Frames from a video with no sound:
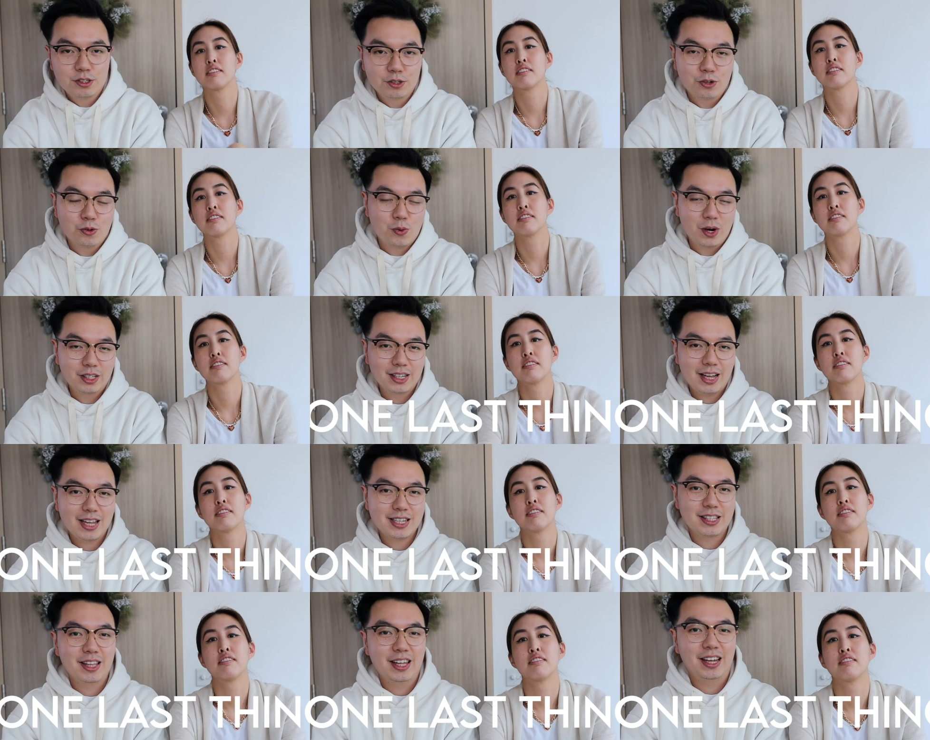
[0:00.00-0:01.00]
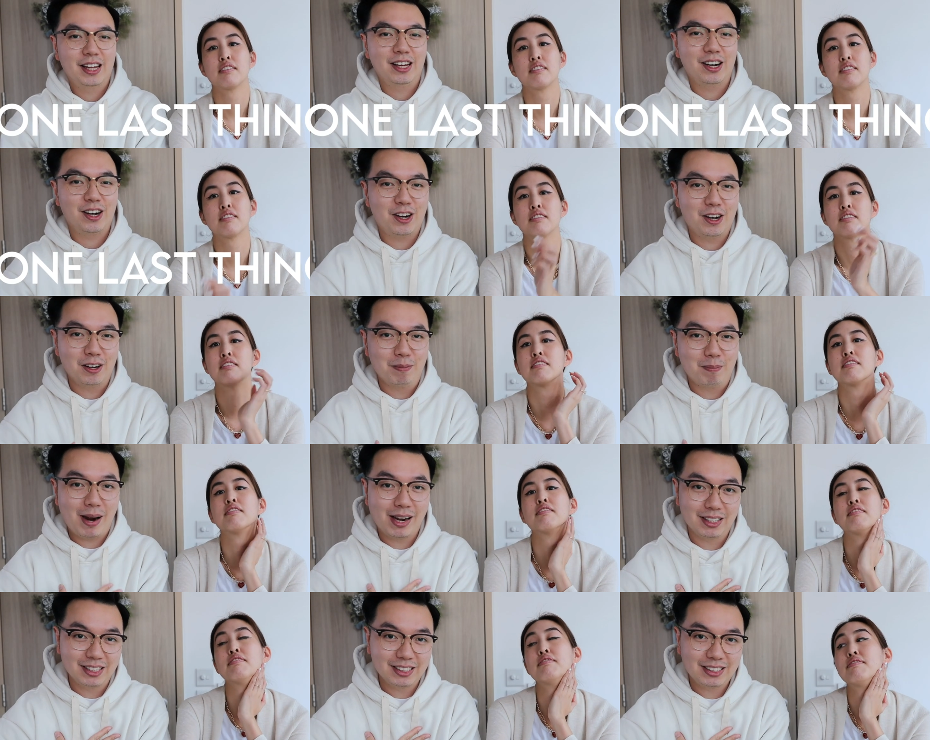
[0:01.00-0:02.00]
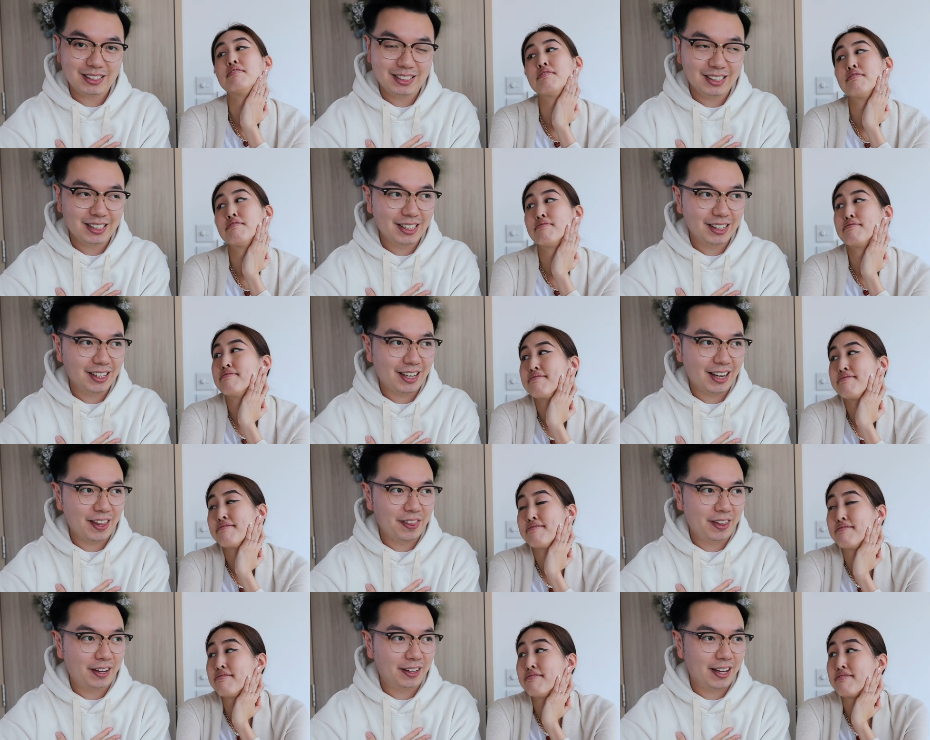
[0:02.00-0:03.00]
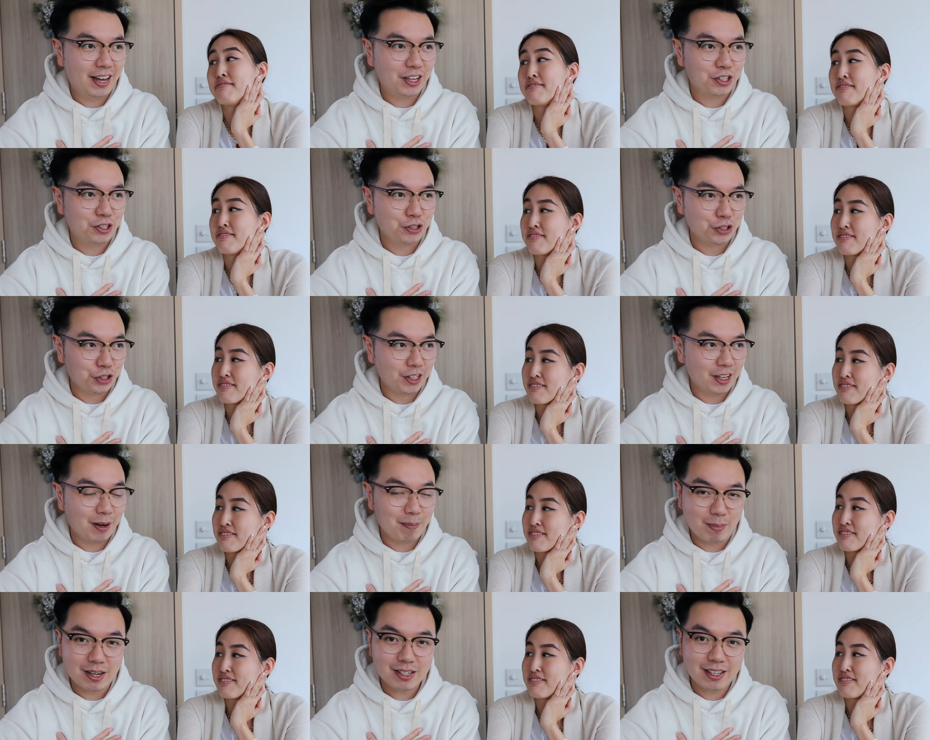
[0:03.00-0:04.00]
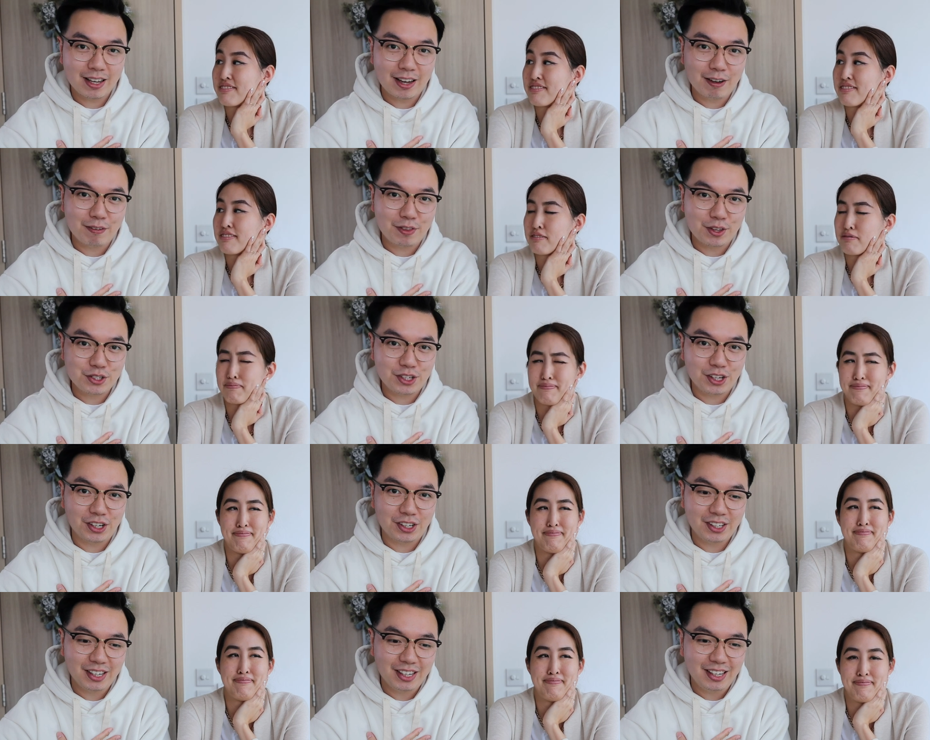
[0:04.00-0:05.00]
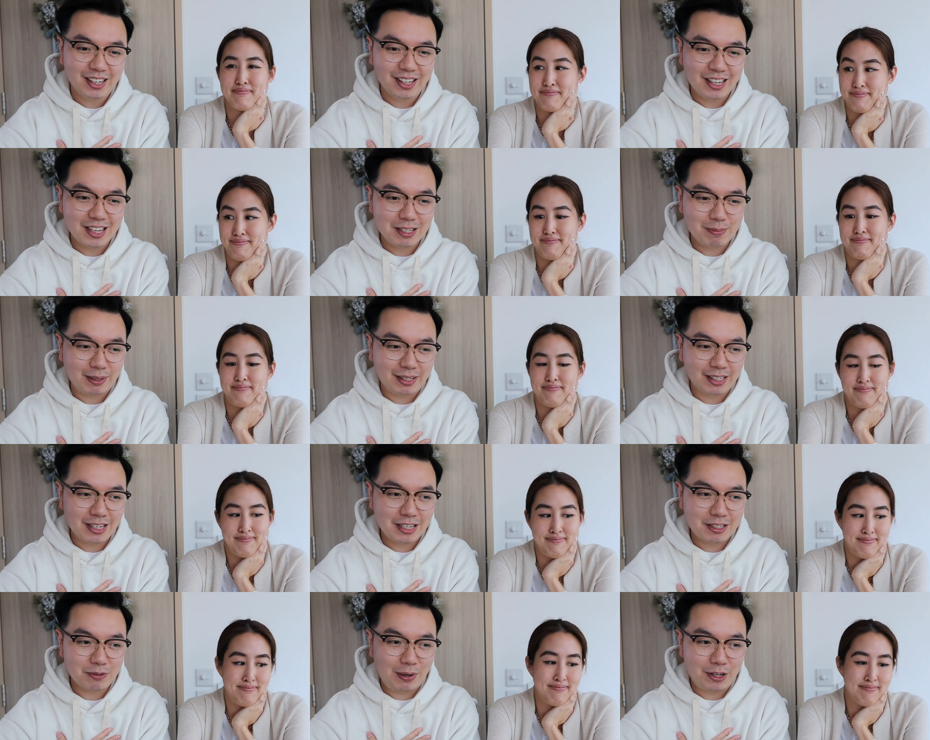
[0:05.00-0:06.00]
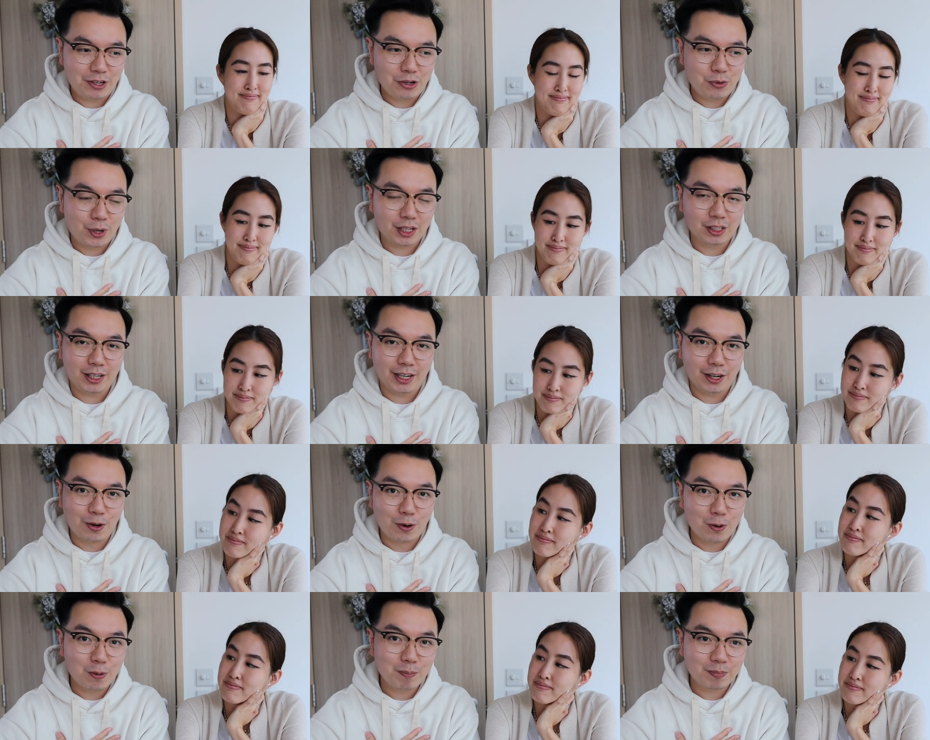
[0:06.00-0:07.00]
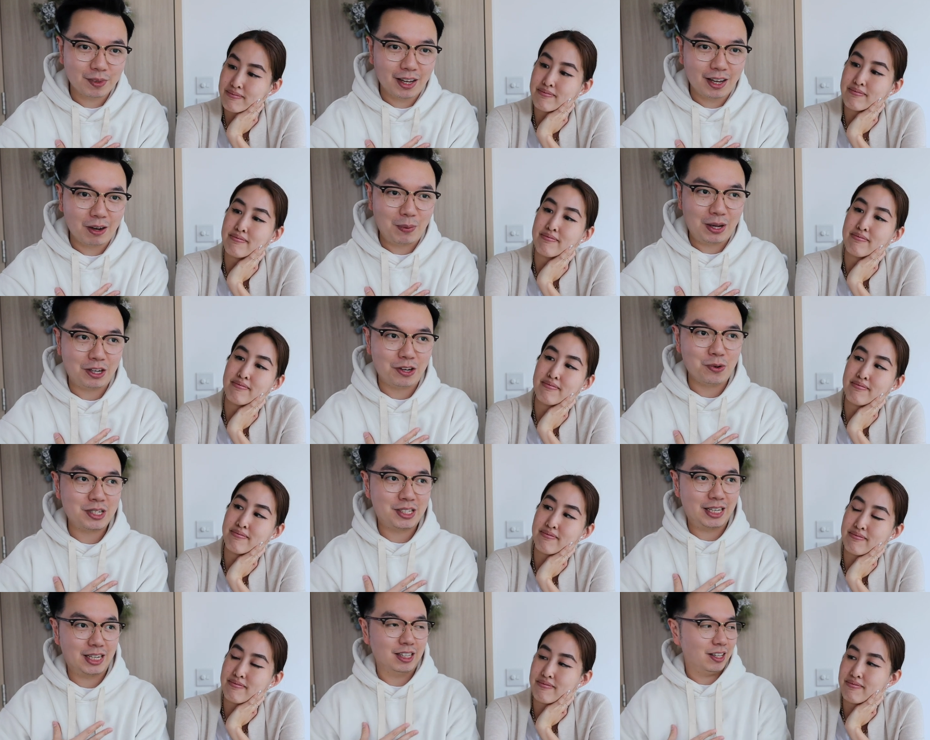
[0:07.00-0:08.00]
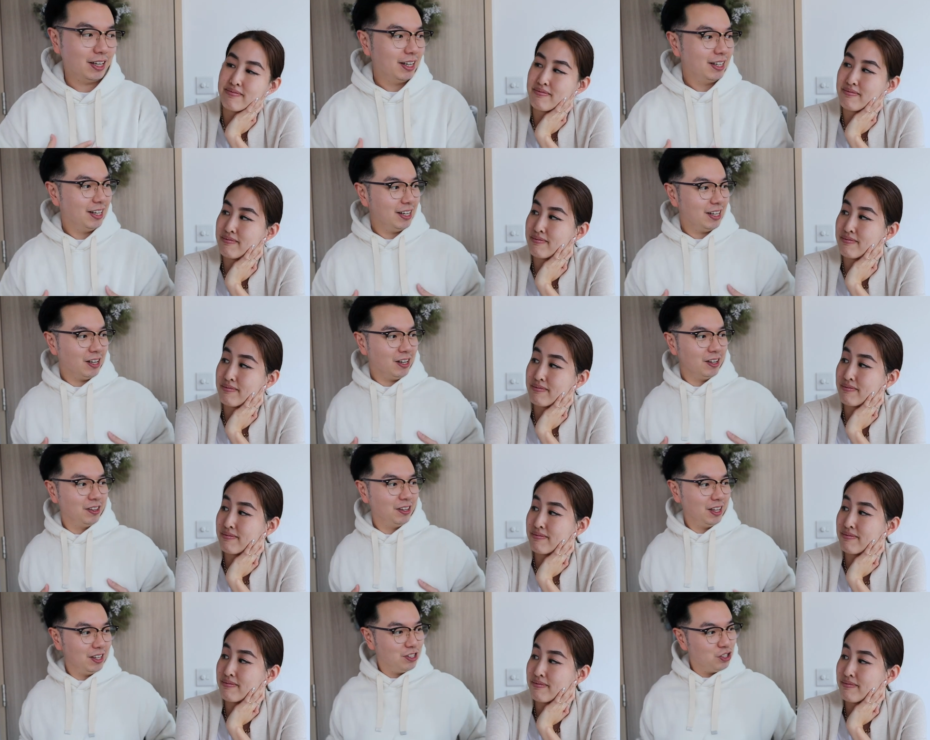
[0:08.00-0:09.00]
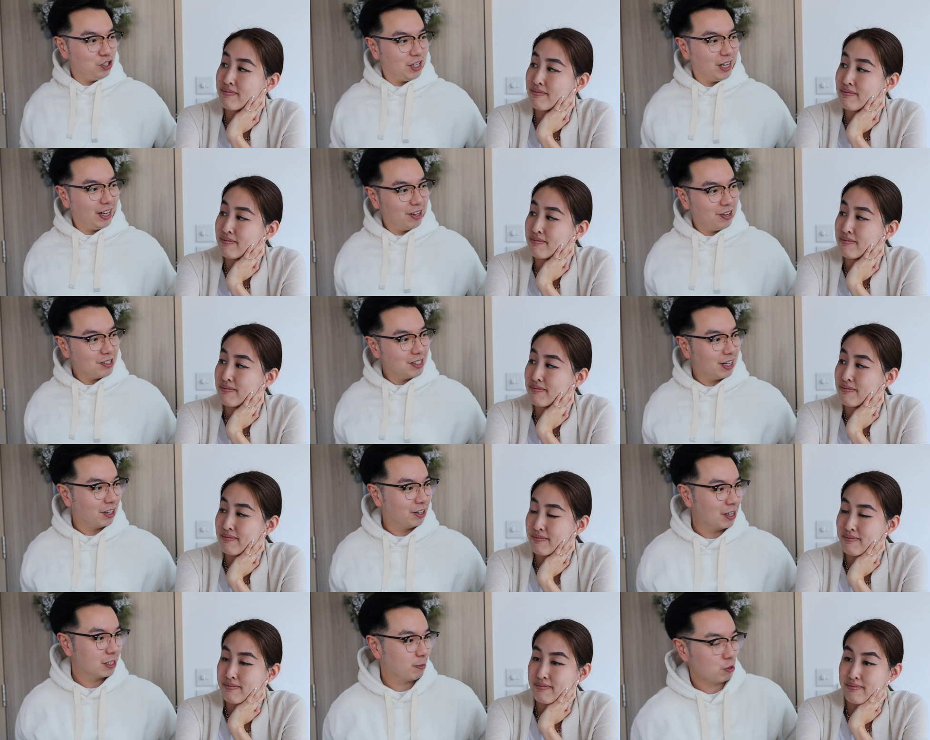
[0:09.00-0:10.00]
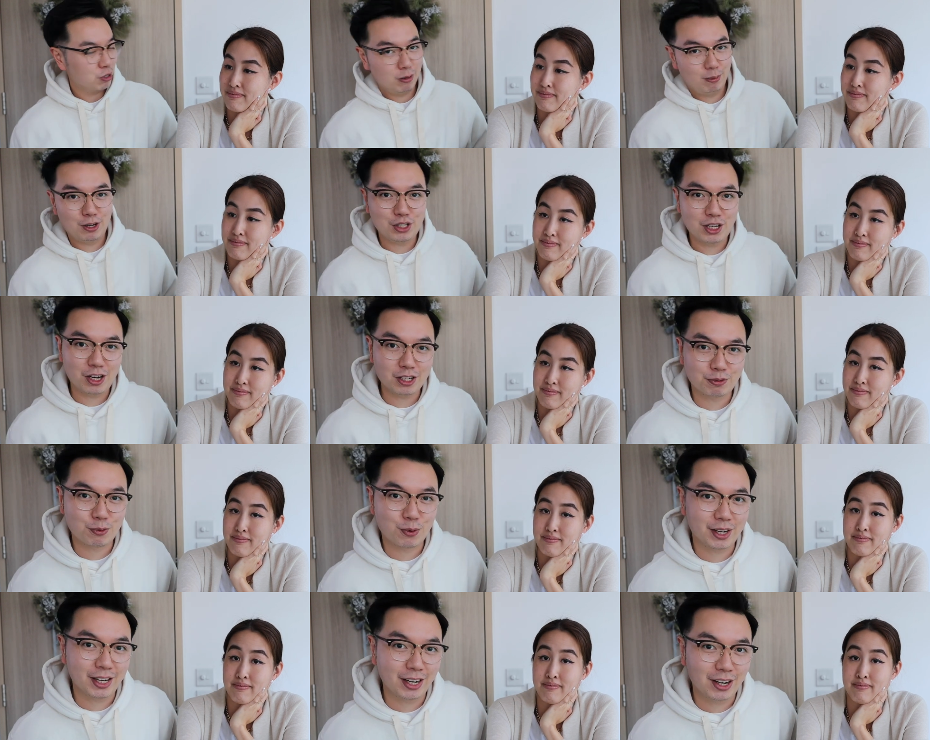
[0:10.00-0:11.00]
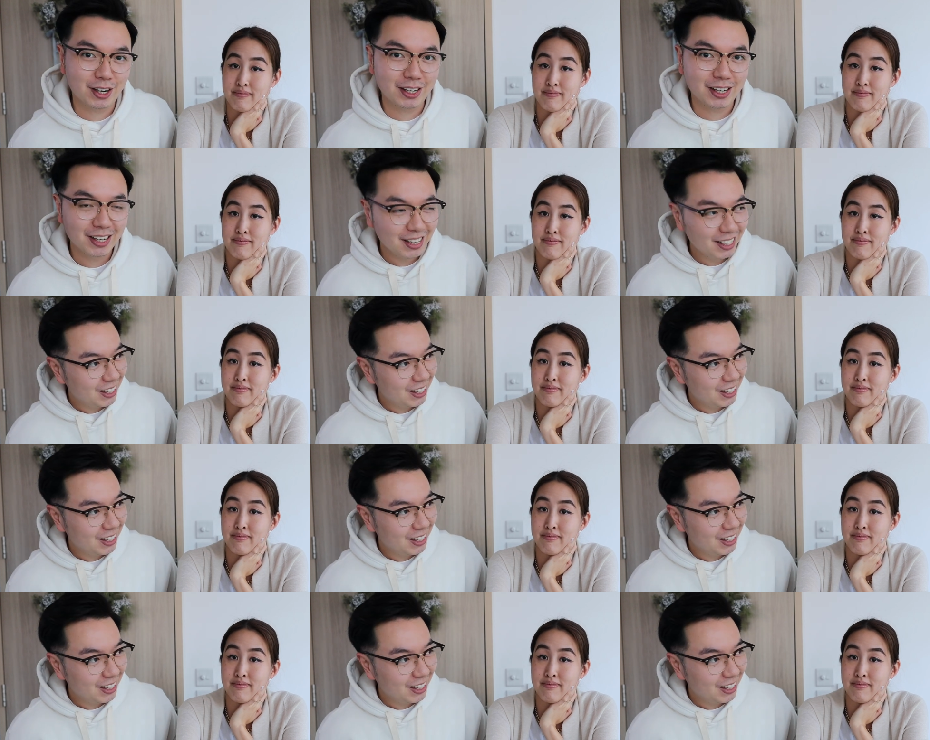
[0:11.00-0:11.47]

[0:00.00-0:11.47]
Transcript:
Speaker 1: so one last thing on my list that I think I should and must have this year is because we do work a lot at home and we do sit a lot on these chairs that are not supposed to be chairs we're working on,